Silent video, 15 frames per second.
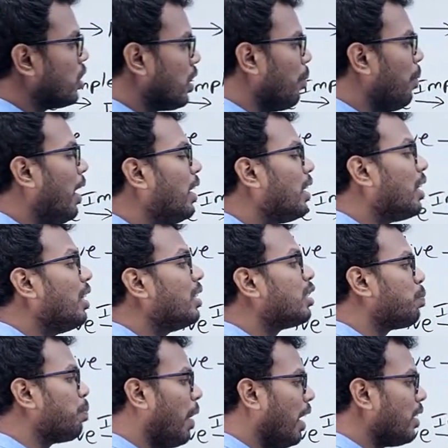Sabha
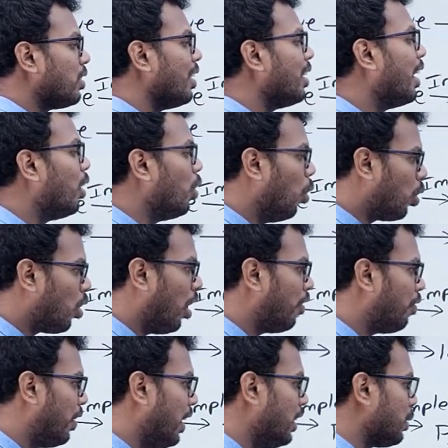is passing a no
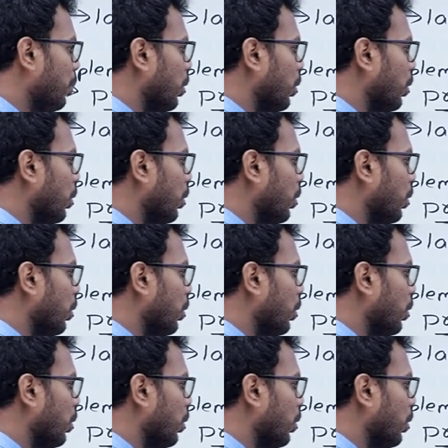confidence